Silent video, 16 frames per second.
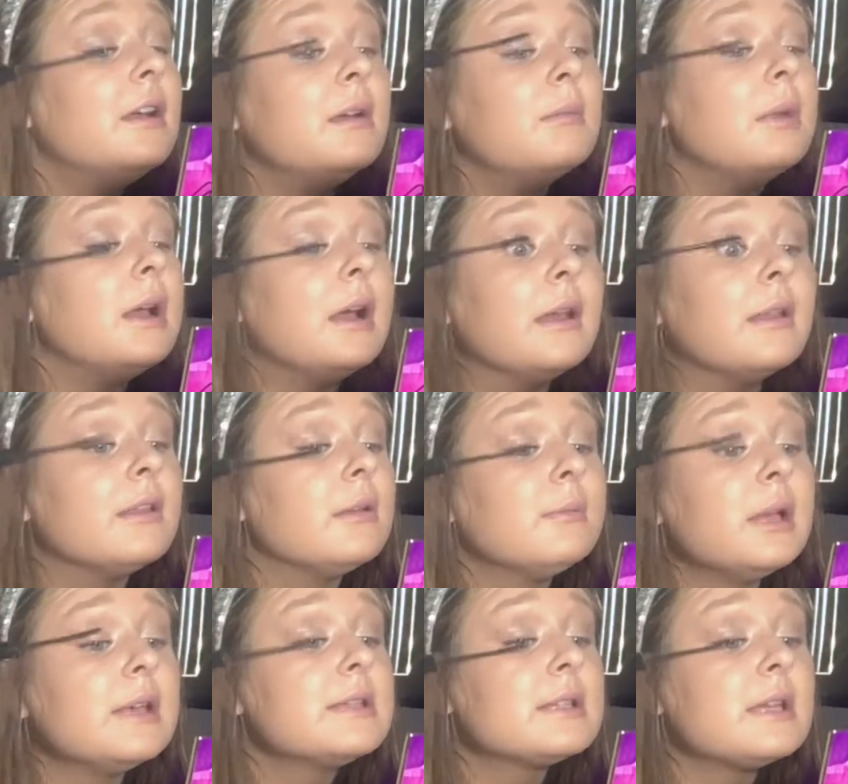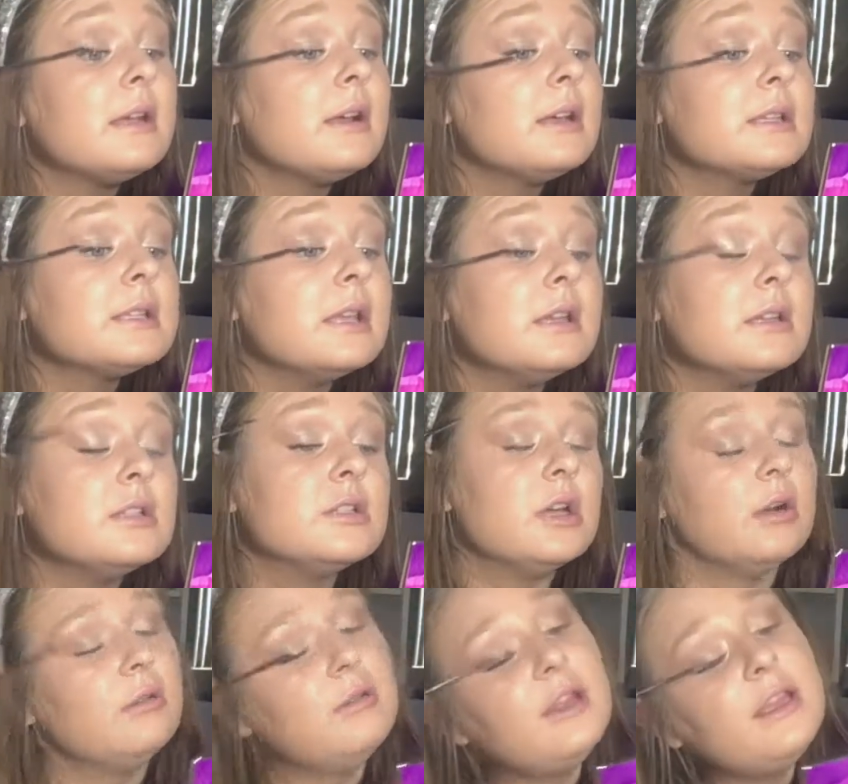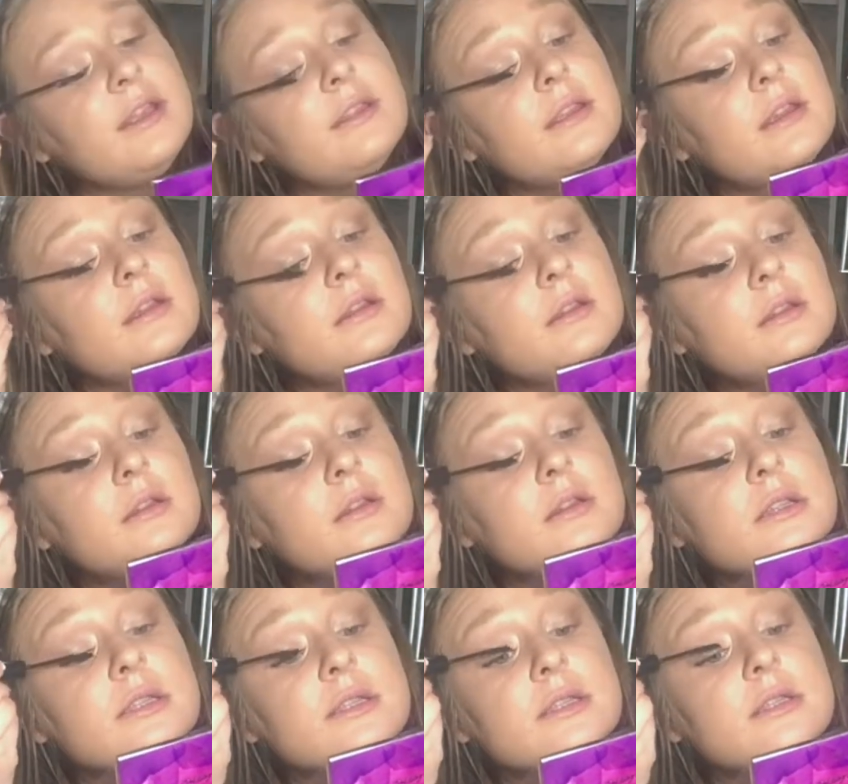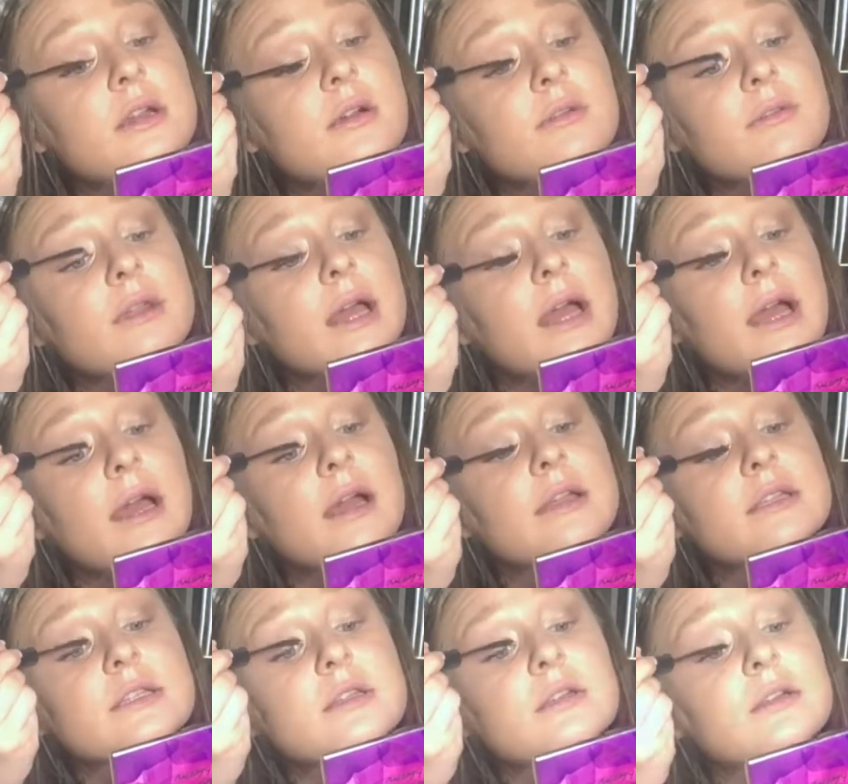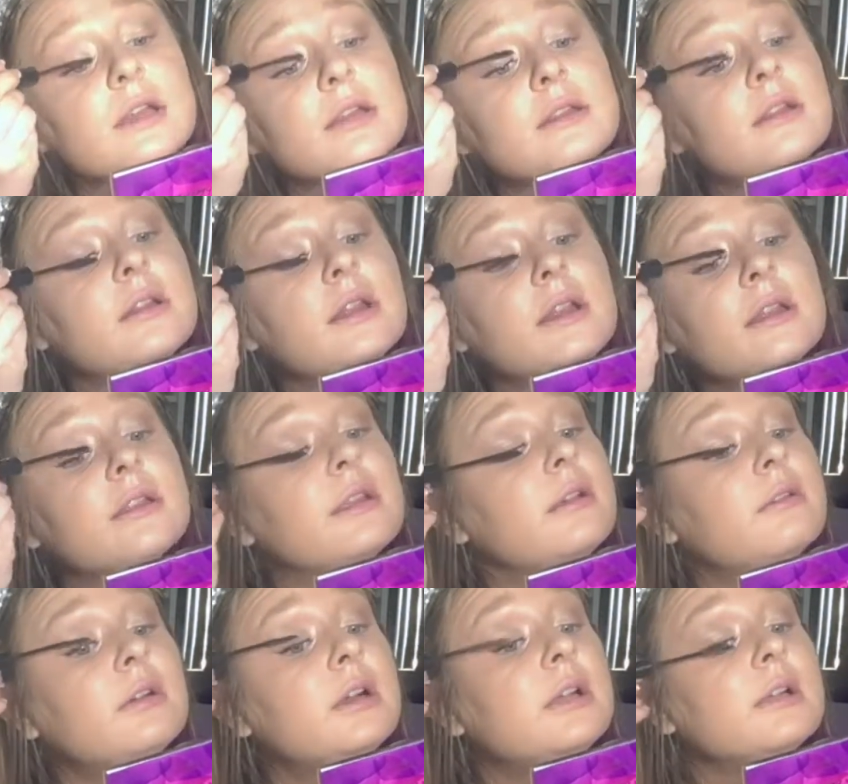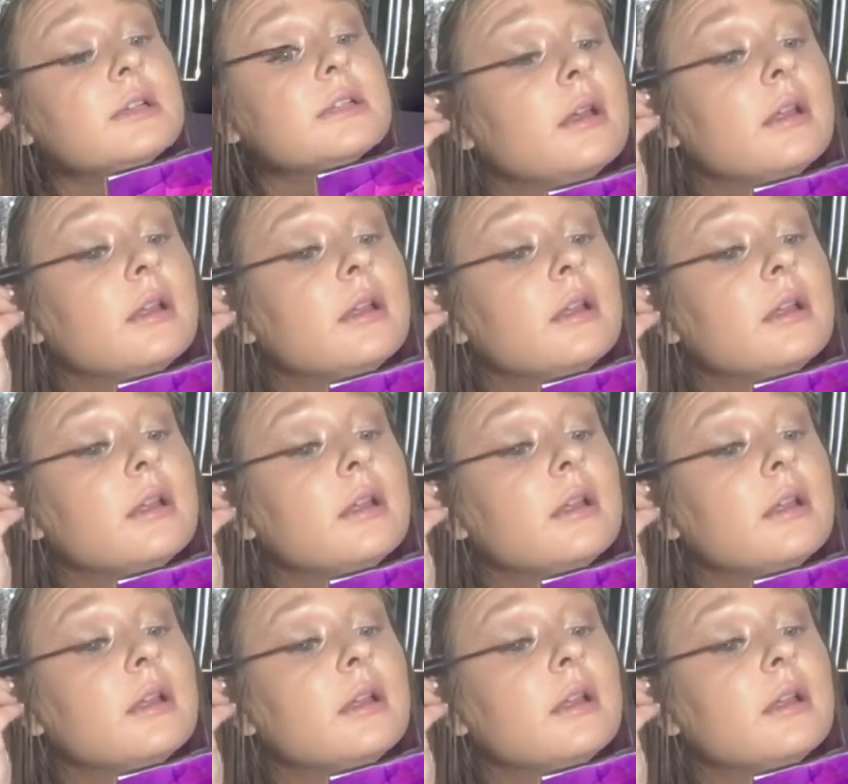My other mascaras that don't lengthen, so that I still get the length I want.